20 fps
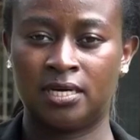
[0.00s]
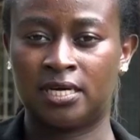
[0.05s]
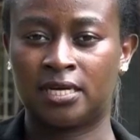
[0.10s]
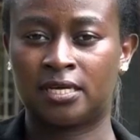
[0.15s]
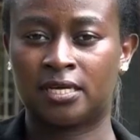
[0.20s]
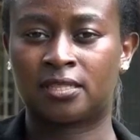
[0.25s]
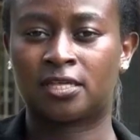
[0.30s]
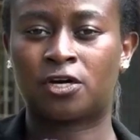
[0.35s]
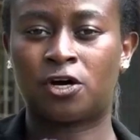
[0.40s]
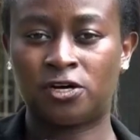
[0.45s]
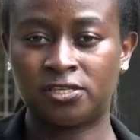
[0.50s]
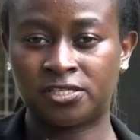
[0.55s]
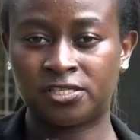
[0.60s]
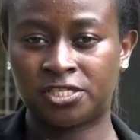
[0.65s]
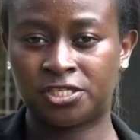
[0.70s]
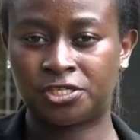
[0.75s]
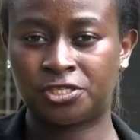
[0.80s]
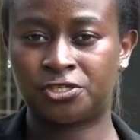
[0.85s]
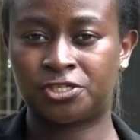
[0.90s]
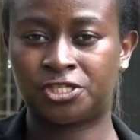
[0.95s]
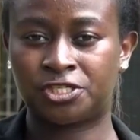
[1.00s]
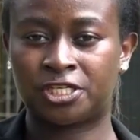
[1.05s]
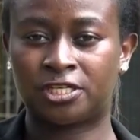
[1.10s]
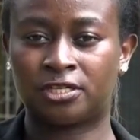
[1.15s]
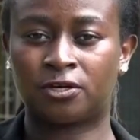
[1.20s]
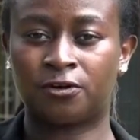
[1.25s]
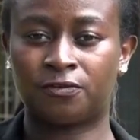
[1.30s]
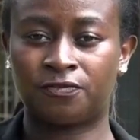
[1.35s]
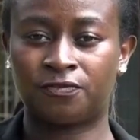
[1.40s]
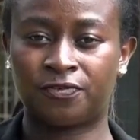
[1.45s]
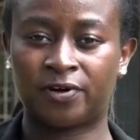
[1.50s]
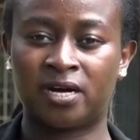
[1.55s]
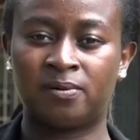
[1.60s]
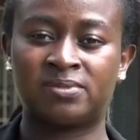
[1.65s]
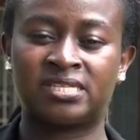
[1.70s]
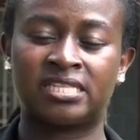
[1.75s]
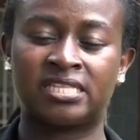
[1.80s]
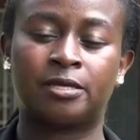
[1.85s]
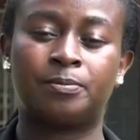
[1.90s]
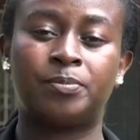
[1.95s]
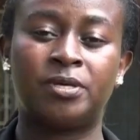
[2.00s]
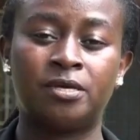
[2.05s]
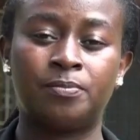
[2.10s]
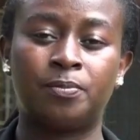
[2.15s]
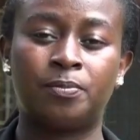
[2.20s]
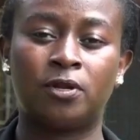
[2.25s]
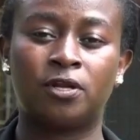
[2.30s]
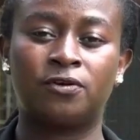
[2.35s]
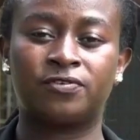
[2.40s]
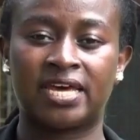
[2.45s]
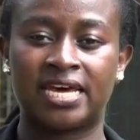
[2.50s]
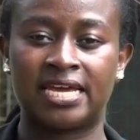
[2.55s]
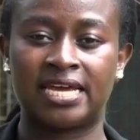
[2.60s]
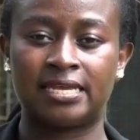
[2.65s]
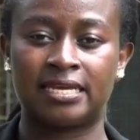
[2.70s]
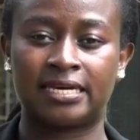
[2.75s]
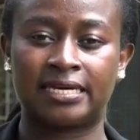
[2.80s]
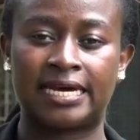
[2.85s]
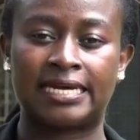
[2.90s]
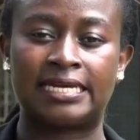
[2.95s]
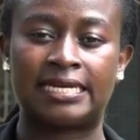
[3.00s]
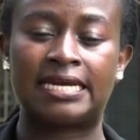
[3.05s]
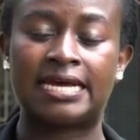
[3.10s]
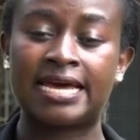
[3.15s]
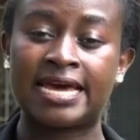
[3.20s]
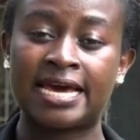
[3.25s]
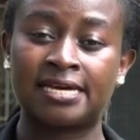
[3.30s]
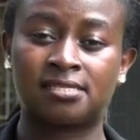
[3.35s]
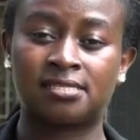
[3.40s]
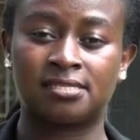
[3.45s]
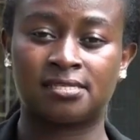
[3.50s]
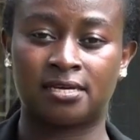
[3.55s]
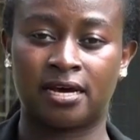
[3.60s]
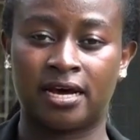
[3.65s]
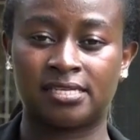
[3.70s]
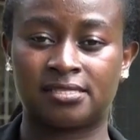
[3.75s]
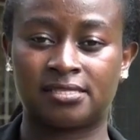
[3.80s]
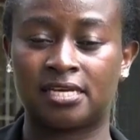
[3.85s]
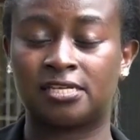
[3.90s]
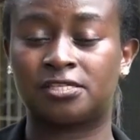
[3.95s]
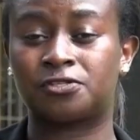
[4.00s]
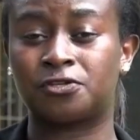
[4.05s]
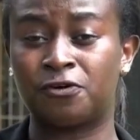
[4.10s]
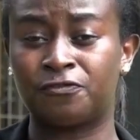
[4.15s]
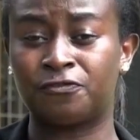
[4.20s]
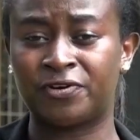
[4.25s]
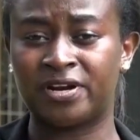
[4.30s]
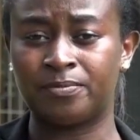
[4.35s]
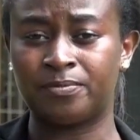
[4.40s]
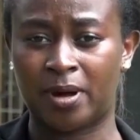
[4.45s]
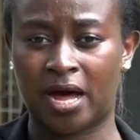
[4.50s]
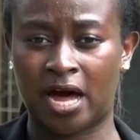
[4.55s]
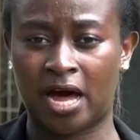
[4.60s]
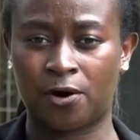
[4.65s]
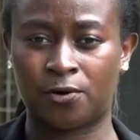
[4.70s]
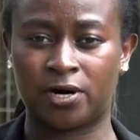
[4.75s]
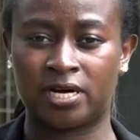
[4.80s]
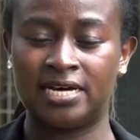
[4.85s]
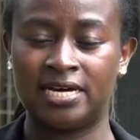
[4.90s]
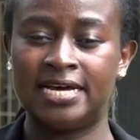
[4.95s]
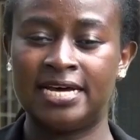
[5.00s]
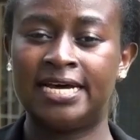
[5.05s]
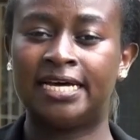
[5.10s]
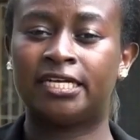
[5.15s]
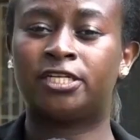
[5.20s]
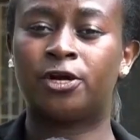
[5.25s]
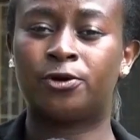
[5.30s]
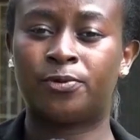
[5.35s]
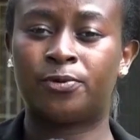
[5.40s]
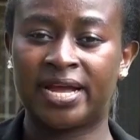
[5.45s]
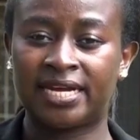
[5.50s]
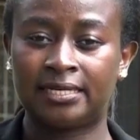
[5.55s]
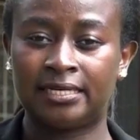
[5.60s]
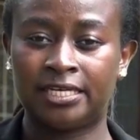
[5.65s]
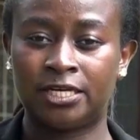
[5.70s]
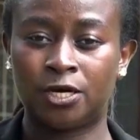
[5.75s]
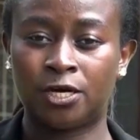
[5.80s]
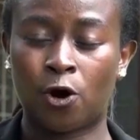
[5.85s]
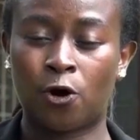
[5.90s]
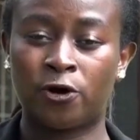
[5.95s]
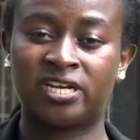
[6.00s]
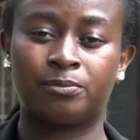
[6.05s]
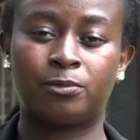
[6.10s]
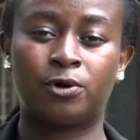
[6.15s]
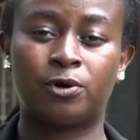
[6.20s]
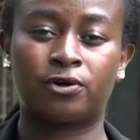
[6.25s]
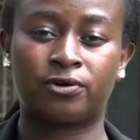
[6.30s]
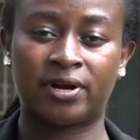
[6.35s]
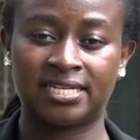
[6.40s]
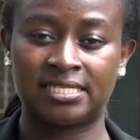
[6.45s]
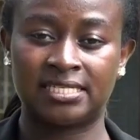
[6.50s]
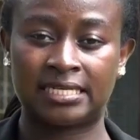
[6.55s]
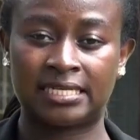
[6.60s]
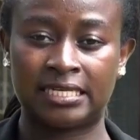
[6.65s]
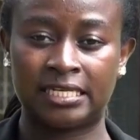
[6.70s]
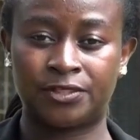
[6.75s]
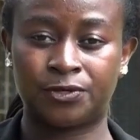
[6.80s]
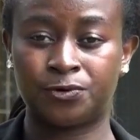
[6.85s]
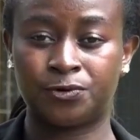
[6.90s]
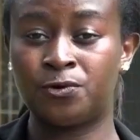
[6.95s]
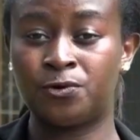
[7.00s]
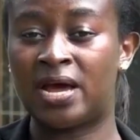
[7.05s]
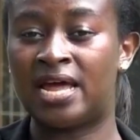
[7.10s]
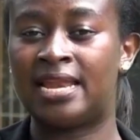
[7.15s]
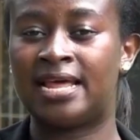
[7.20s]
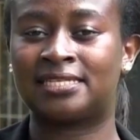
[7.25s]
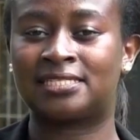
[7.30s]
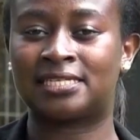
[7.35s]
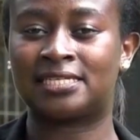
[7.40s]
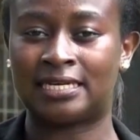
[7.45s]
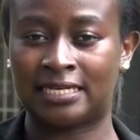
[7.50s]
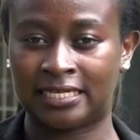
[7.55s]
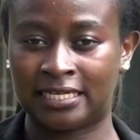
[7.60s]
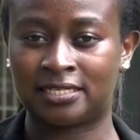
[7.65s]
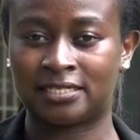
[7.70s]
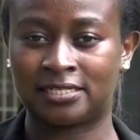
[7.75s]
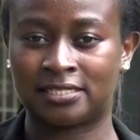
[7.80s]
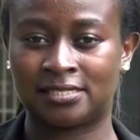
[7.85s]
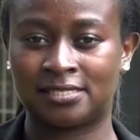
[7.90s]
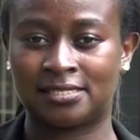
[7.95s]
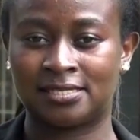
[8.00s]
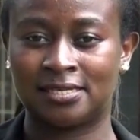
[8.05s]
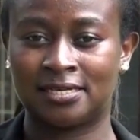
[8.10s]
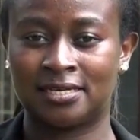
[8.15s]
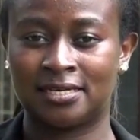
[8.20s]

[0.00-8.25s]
The Constitution confirms that the people of Kenya can exercise their sovereign power directly or democratically through elected leaders.